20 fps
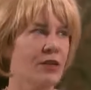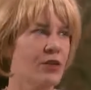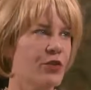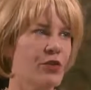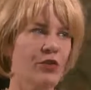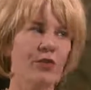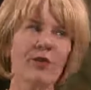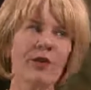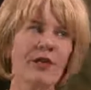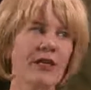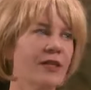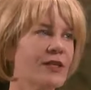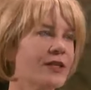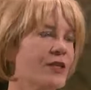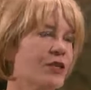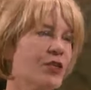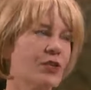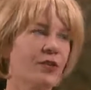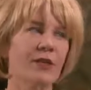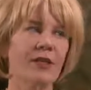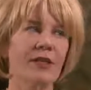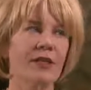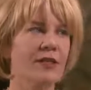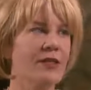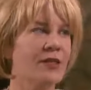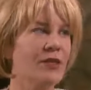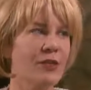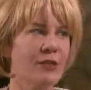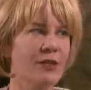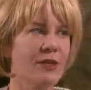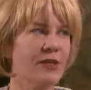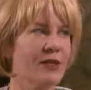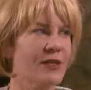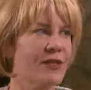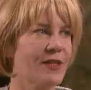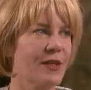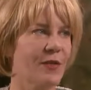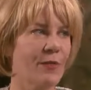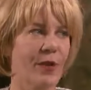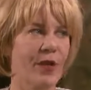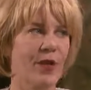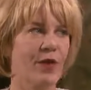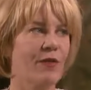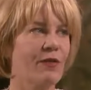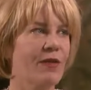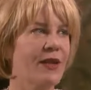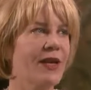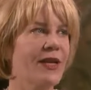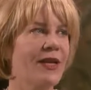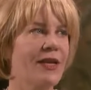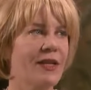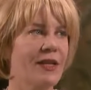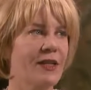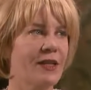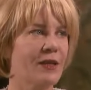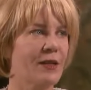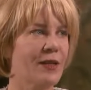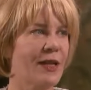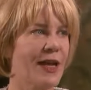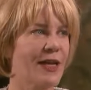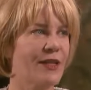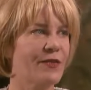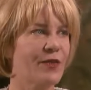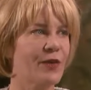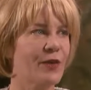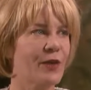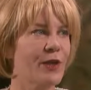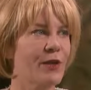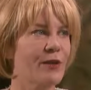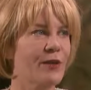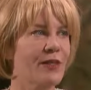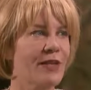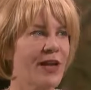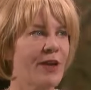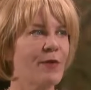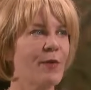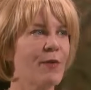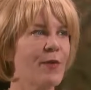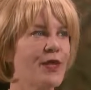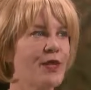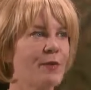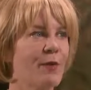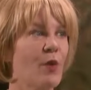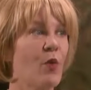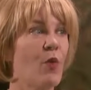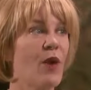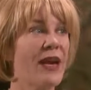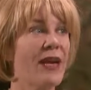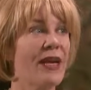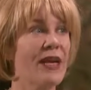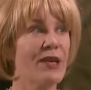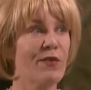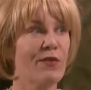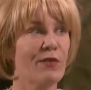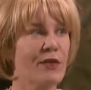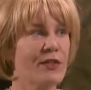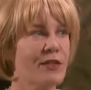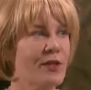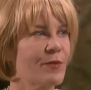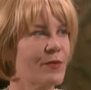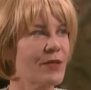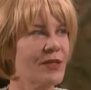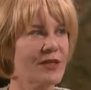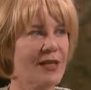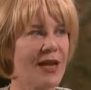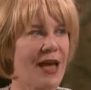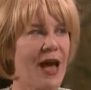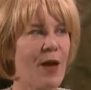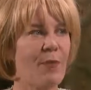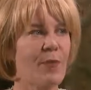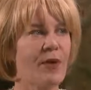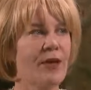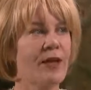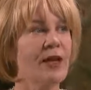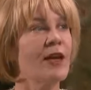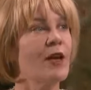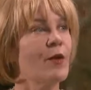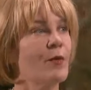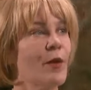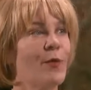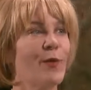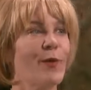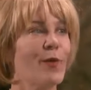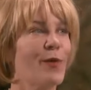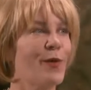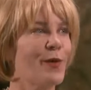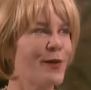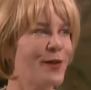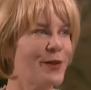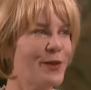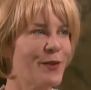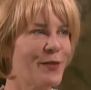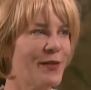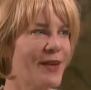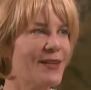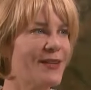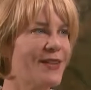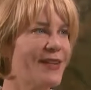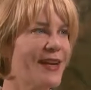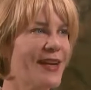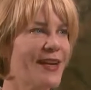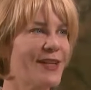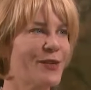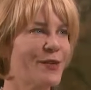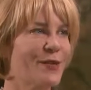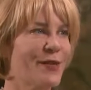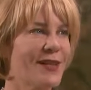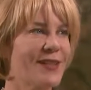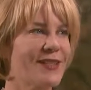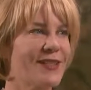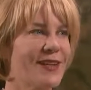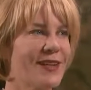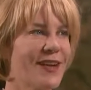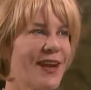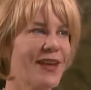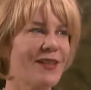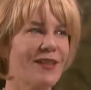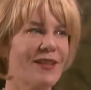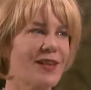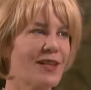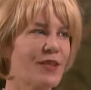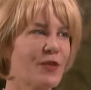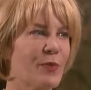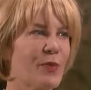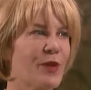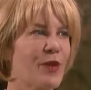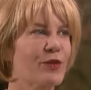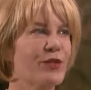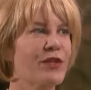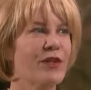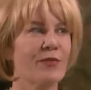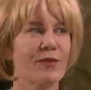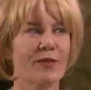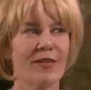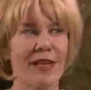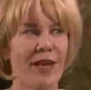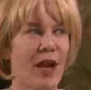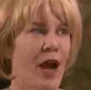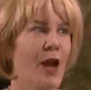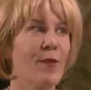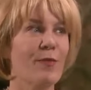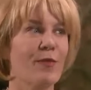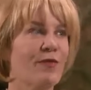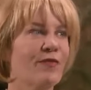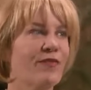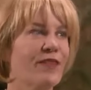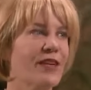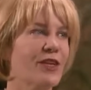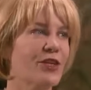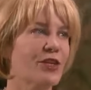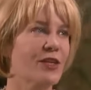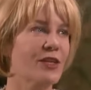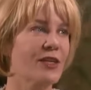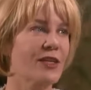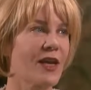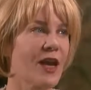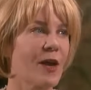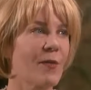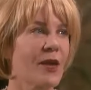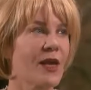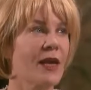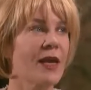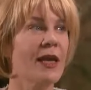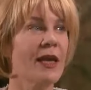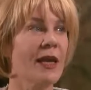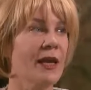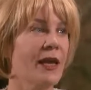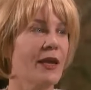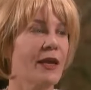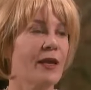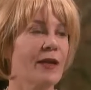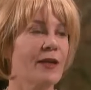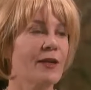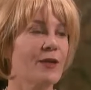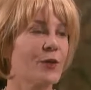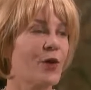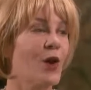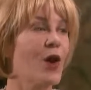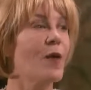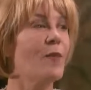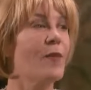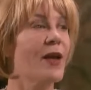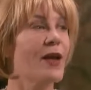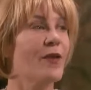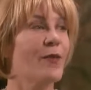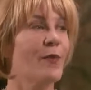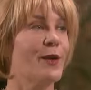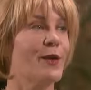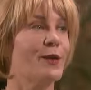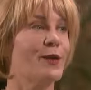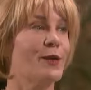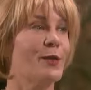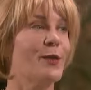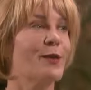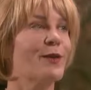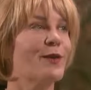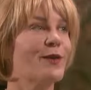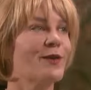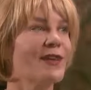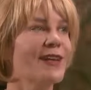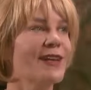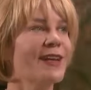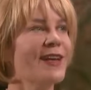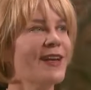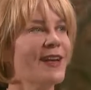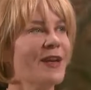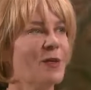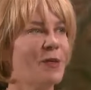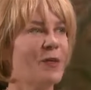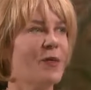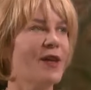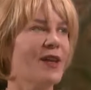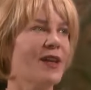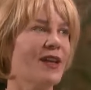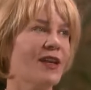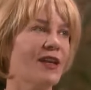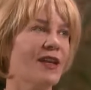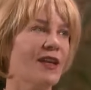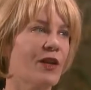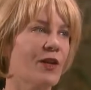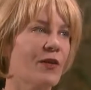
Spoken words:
Trillions and trillions and trillions have been created in the last few years, and everybody's been waiting for something to happen. Remember, in 2008, 2009, the likes of Peter Schiff were saying hyperinflation is coming. His call may have been too early, but